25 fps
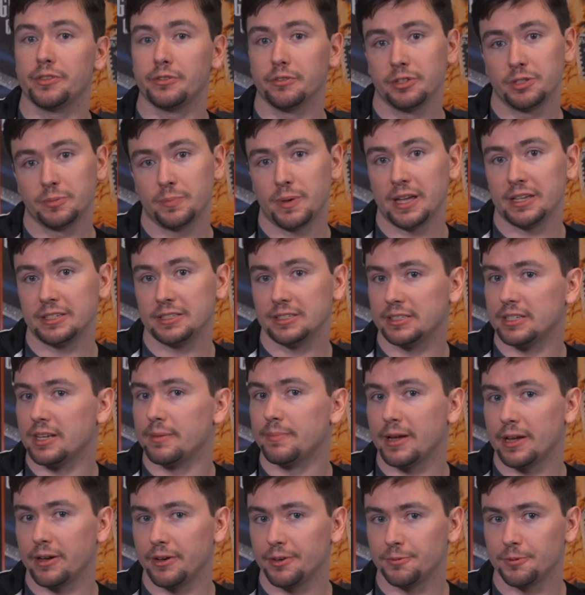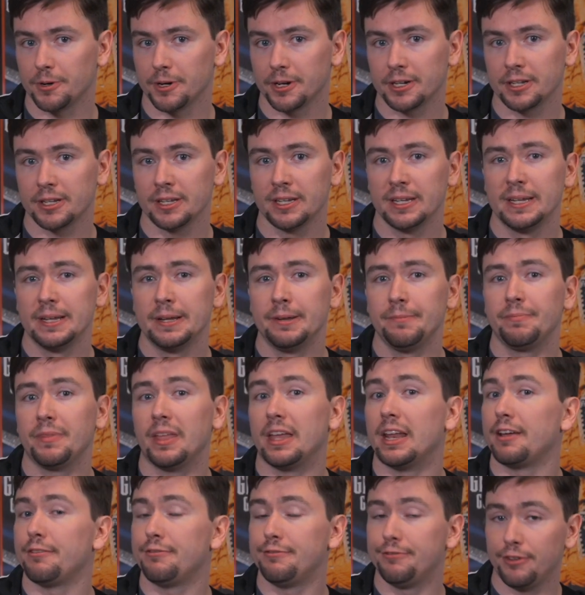through its paces on my own work. And
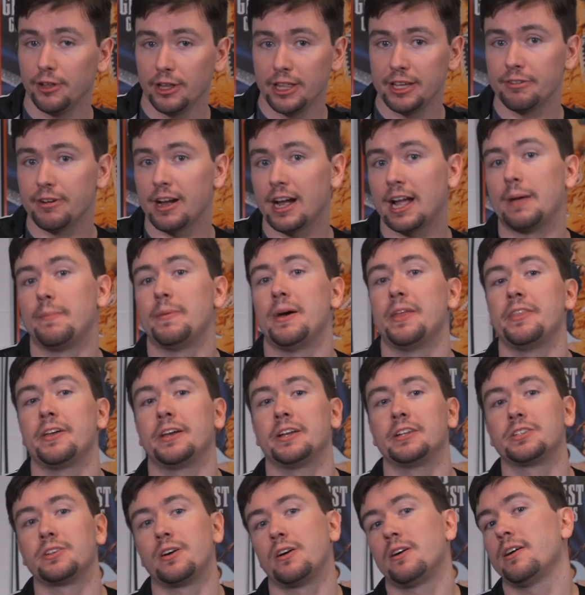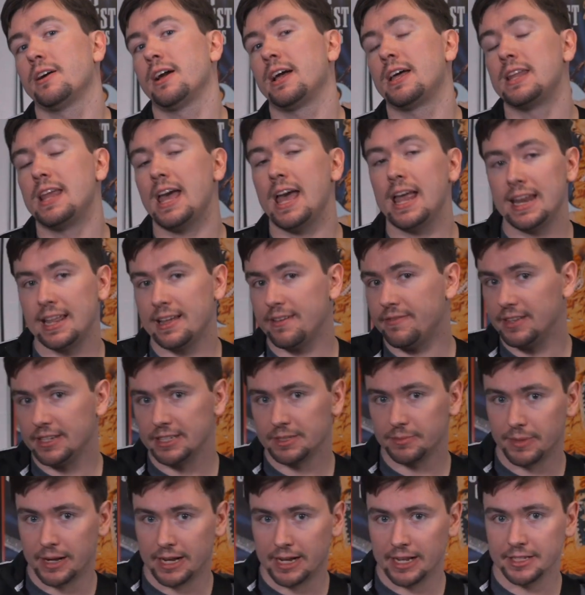I fully recommend the guitar and any of these
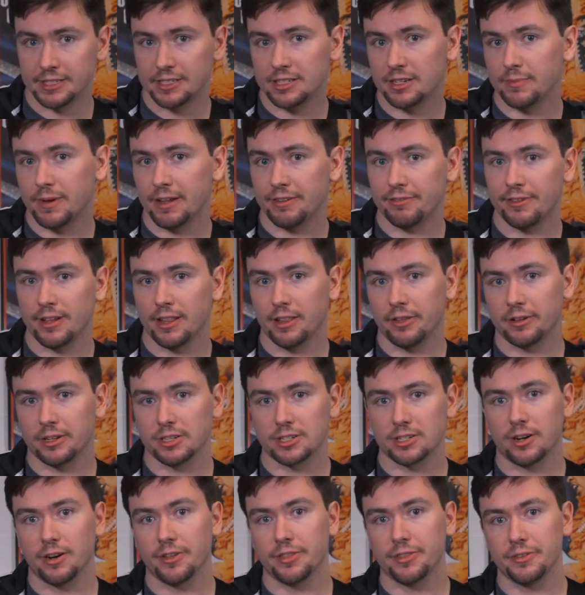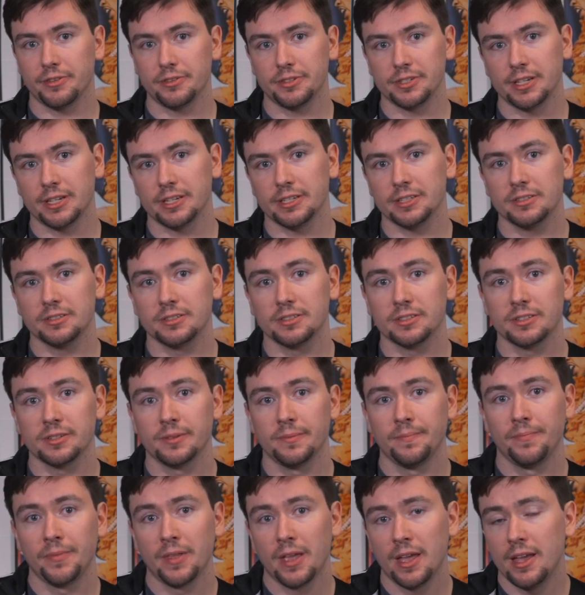mods to my fellow guitar enthusiasts.
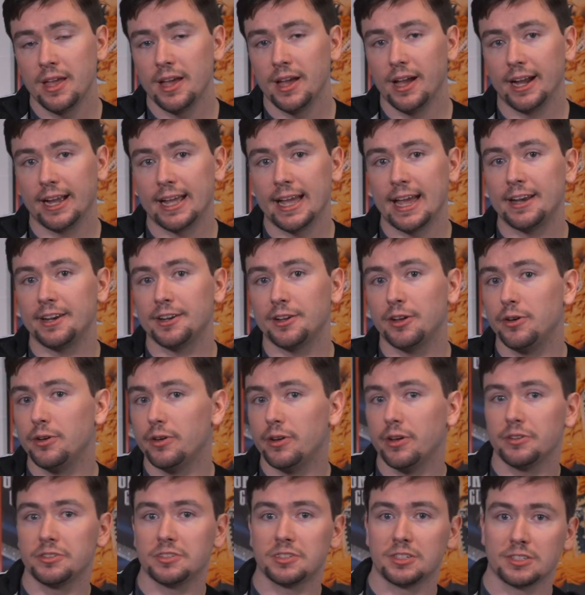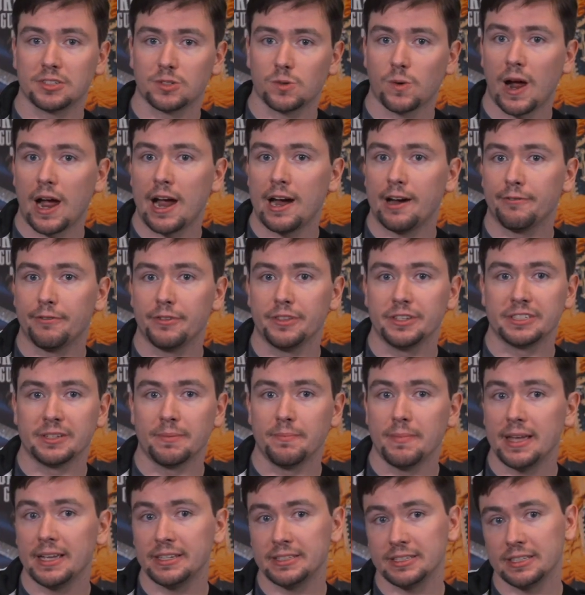Again, kudos to Squier for this
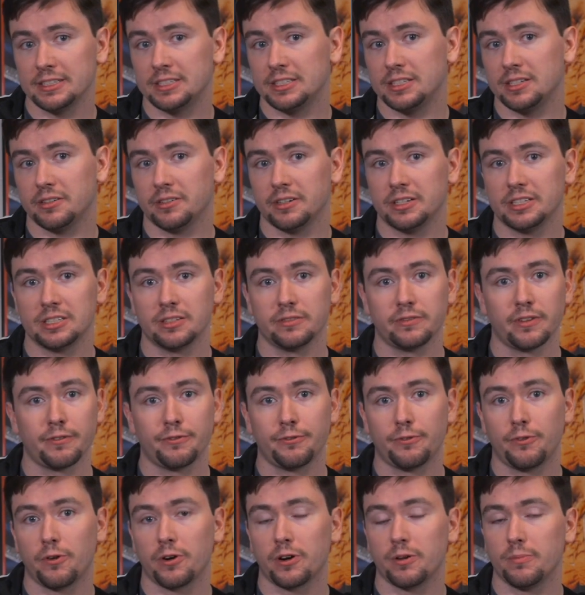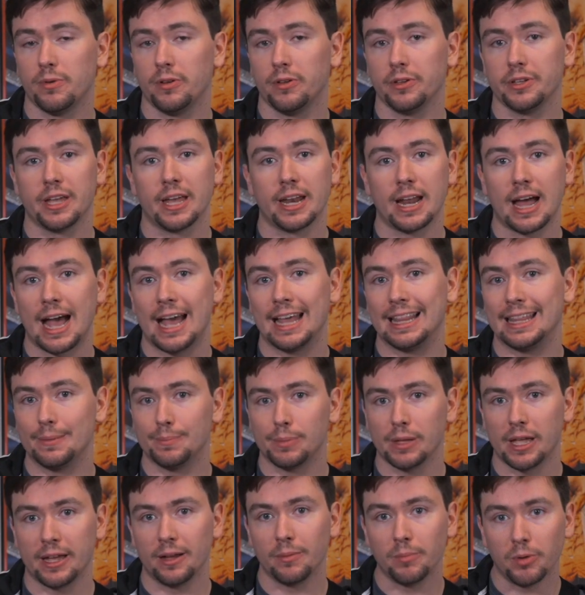amazing series of affordable yet highly
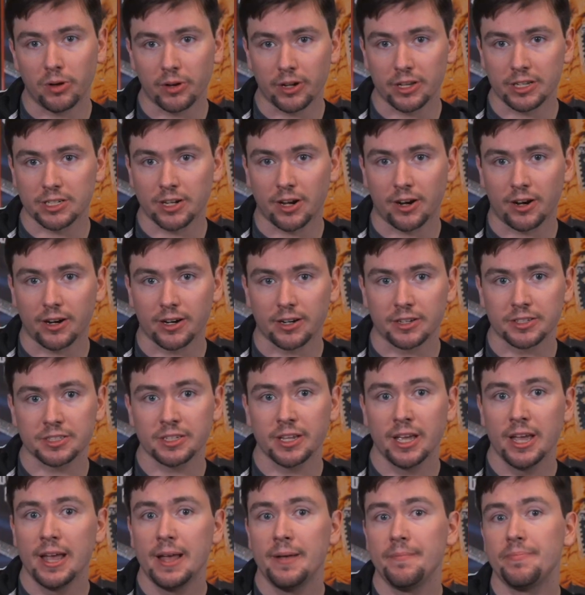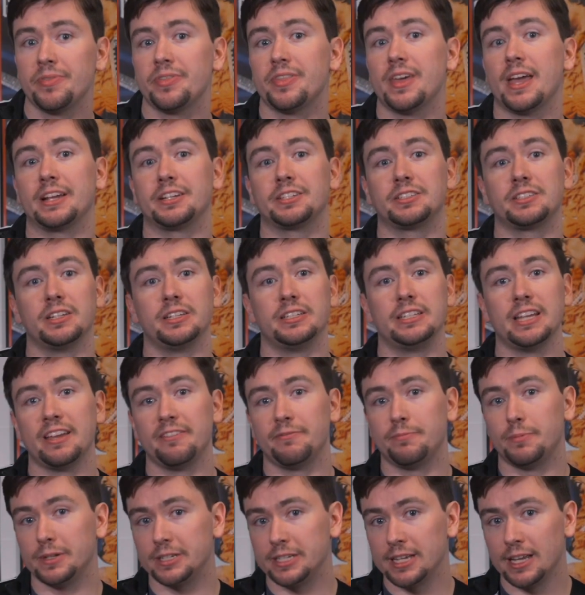playable guitars. Thanks to Dave
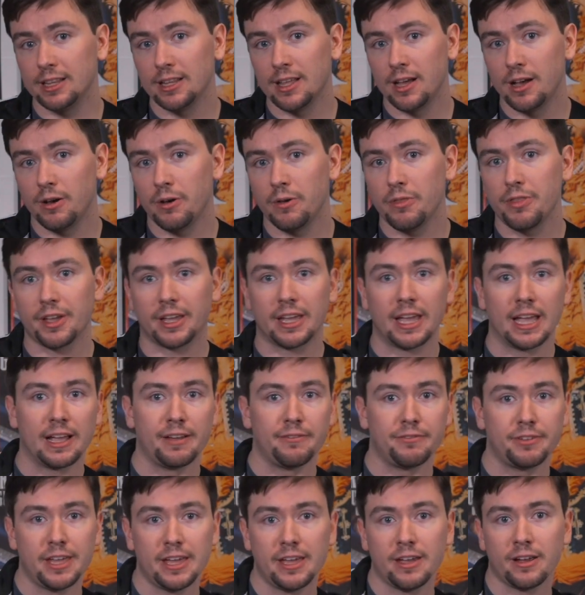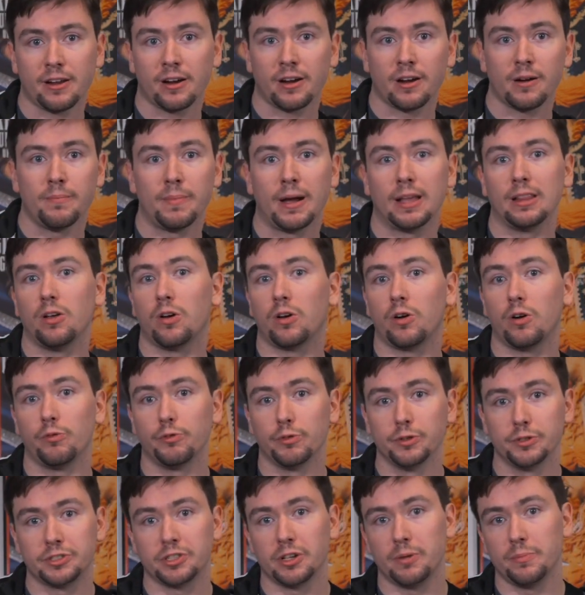Patillo, the King of Gear, my local
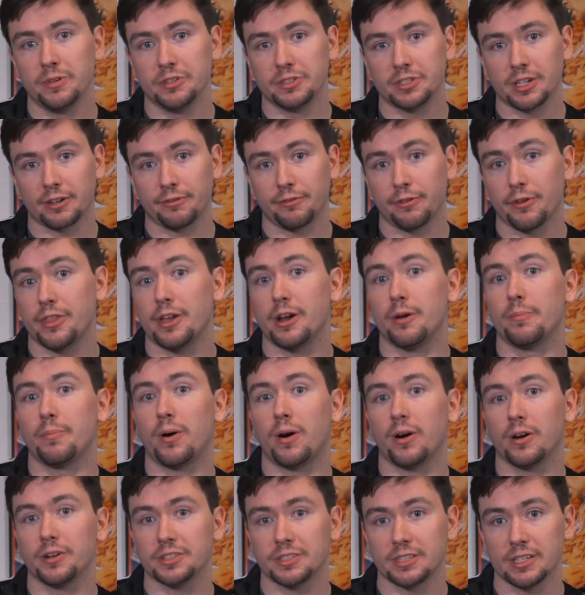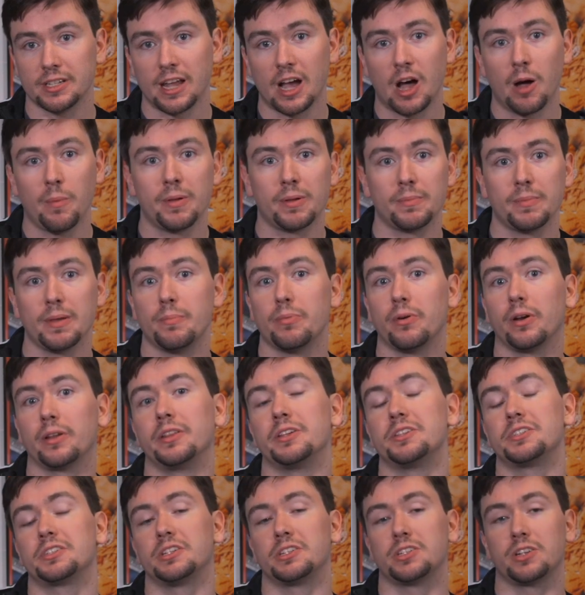Russo Music for their parts in helping me bring
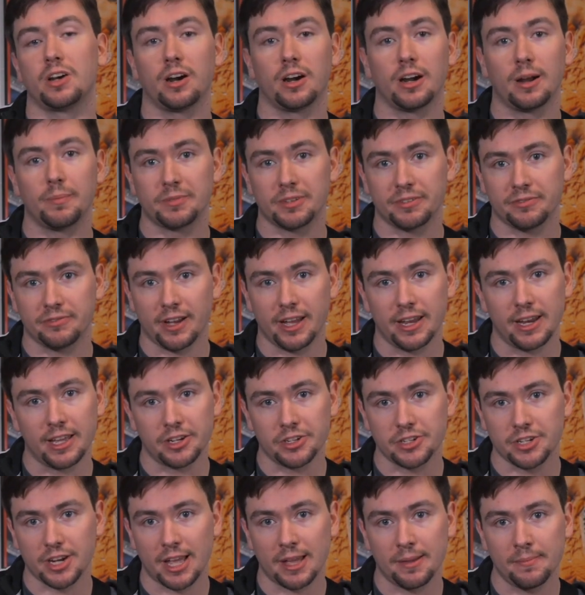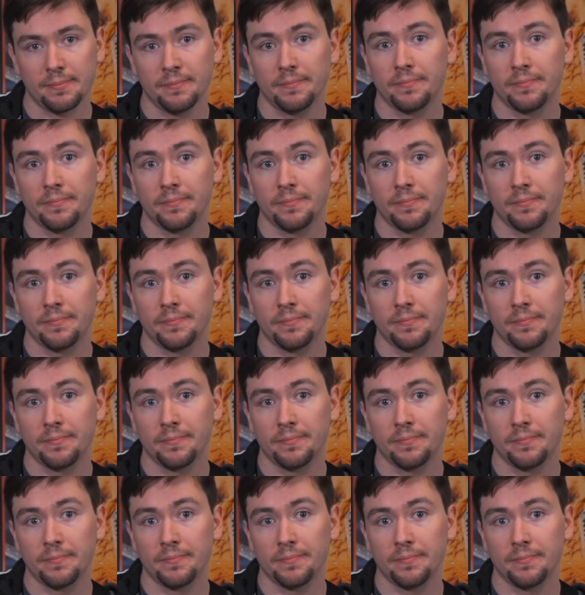this guitar up to fighting shape.